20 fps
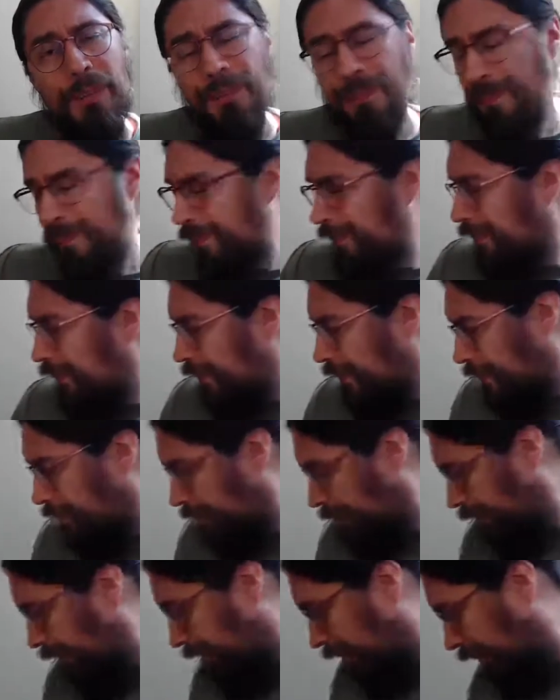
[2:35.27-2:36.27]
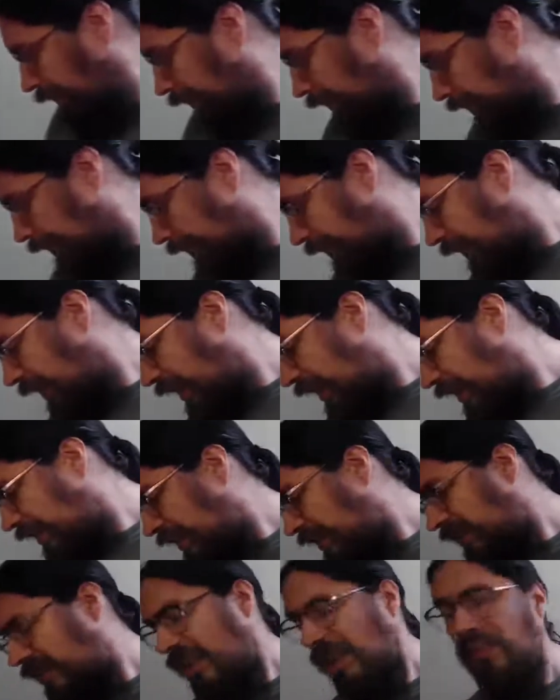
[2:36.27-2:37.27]
um,
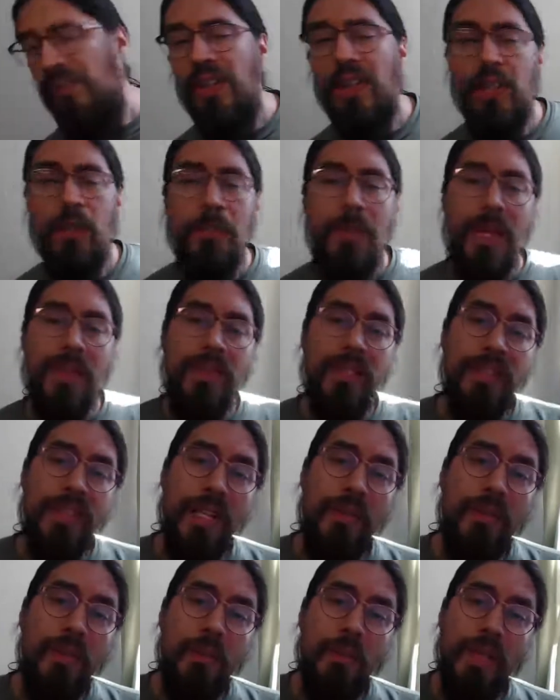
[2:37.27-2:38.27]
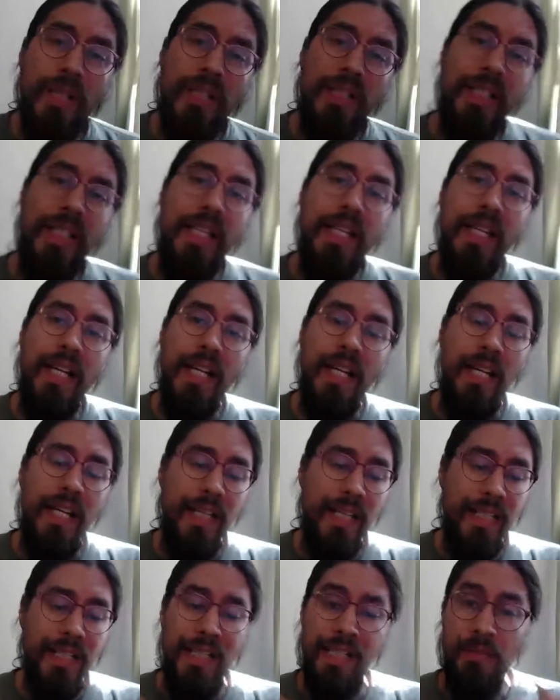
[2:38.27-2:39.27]
the stick figure method never
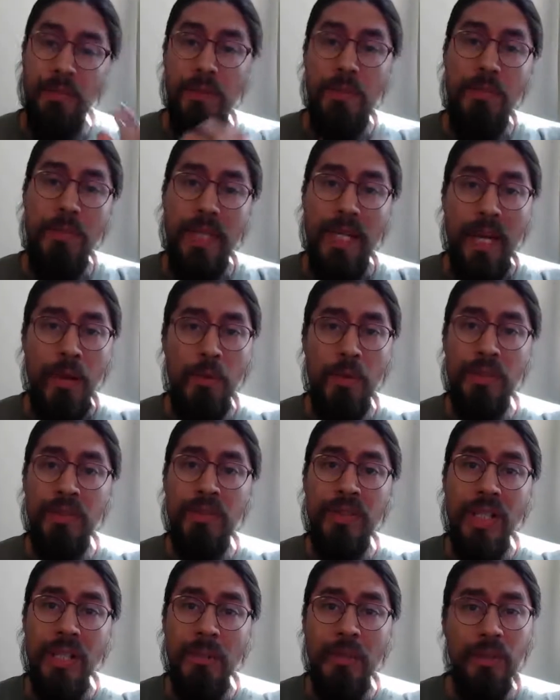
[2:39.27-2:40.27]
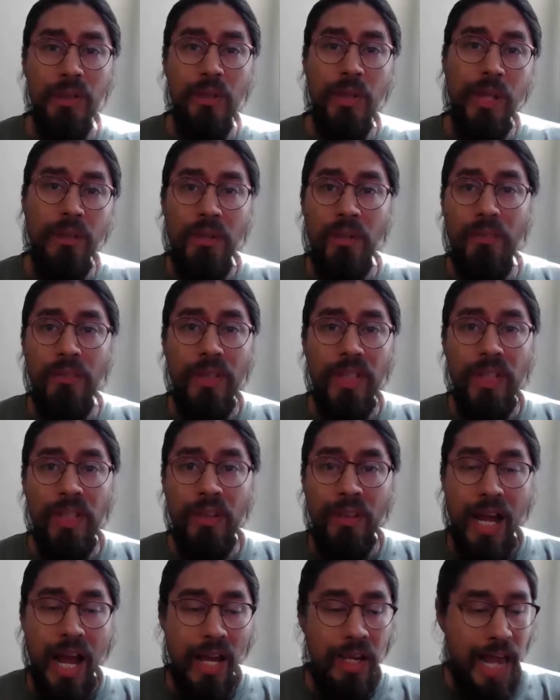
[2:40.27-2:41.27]
really uh, clicked with me. I wasn't able to
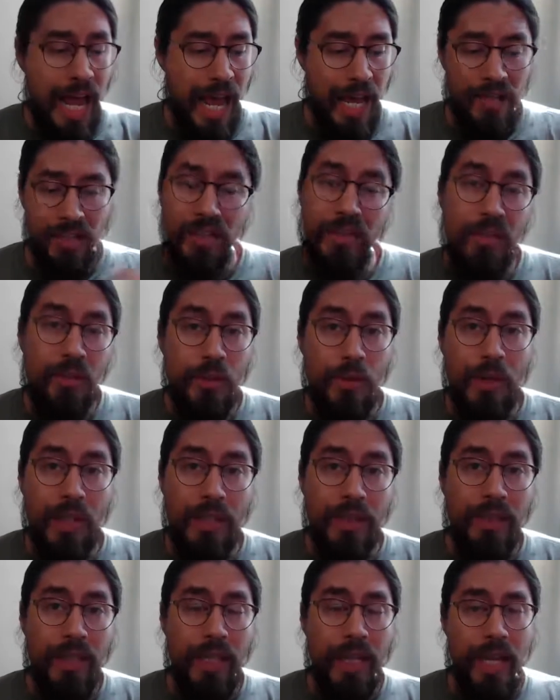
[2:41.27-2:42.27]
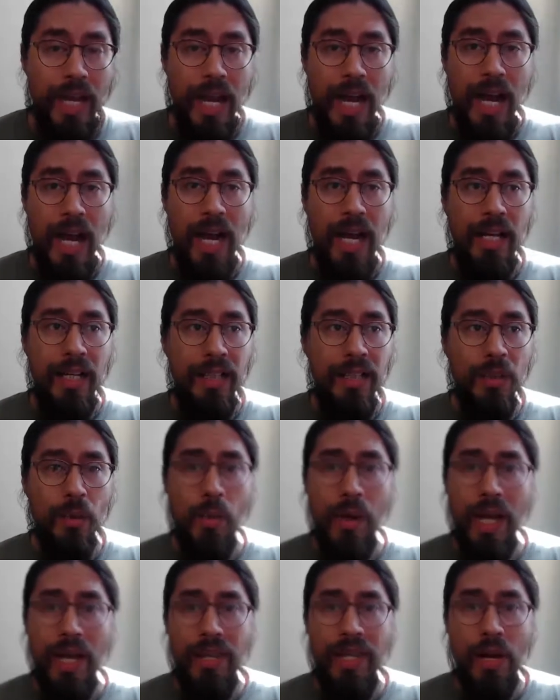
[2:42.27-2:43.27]
ever figure out how to do it
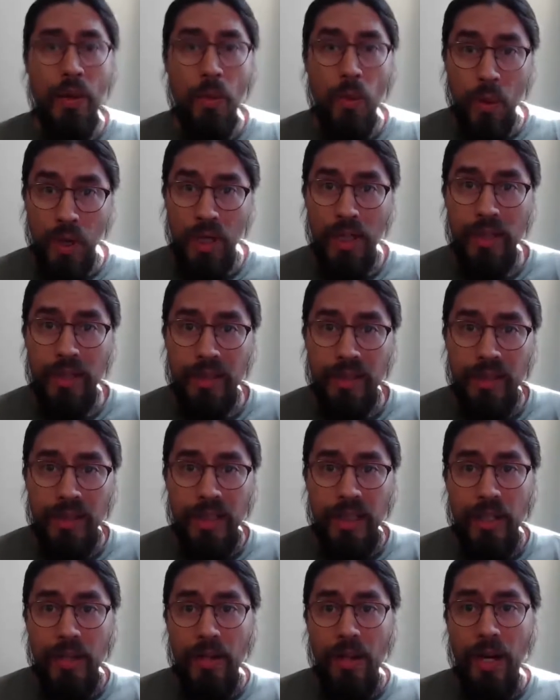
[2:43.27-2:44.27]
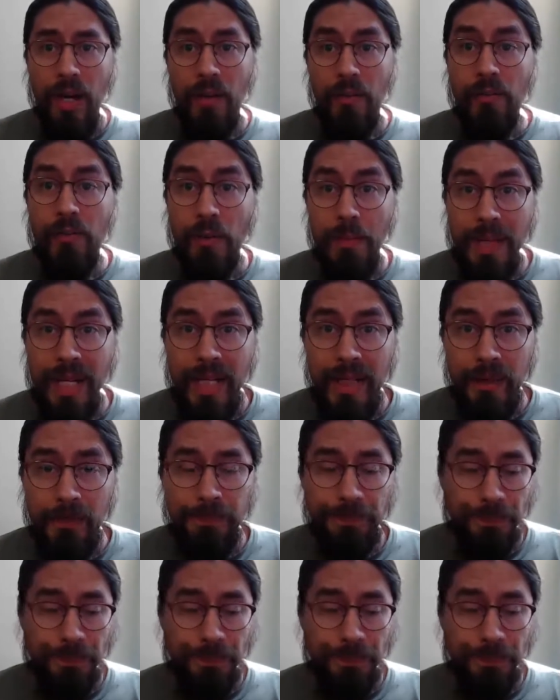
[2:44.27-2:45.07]
uh, in a way that worked uh, for